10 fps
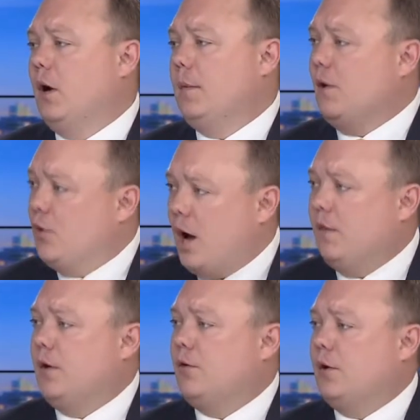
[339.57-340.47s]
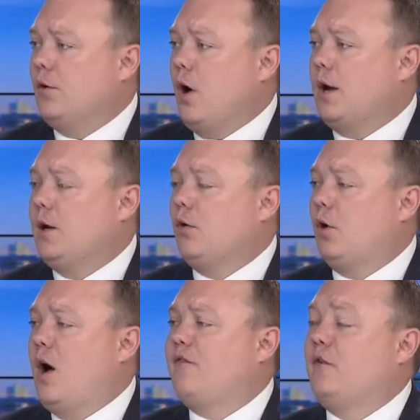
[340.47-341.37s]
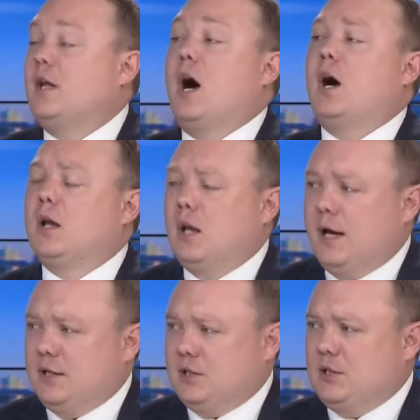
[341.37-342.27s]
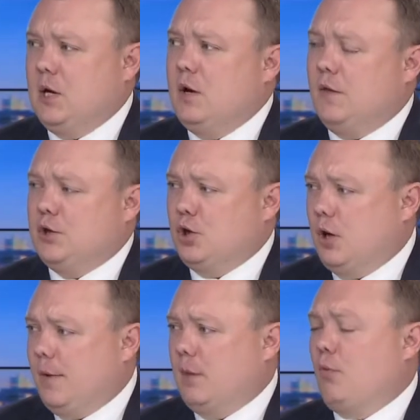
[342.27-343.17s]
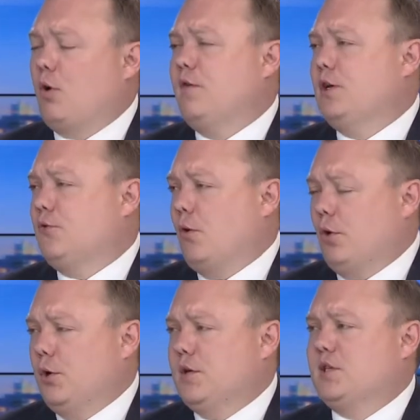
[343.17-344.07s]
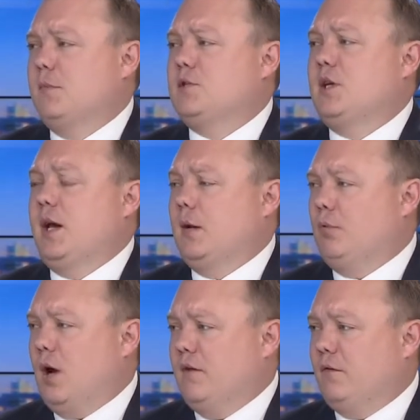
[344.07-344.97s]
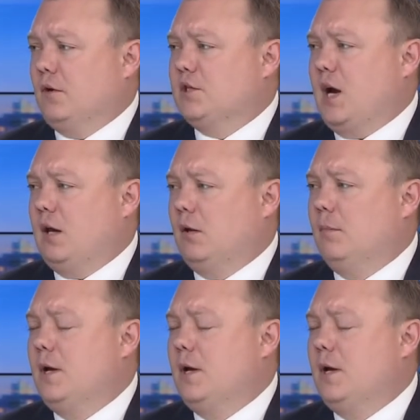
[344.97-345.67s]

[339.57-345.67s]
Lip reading: I mean, they're not here lawfully unless they showed up at a port of entry or a U.S. embassy and applied for asylum.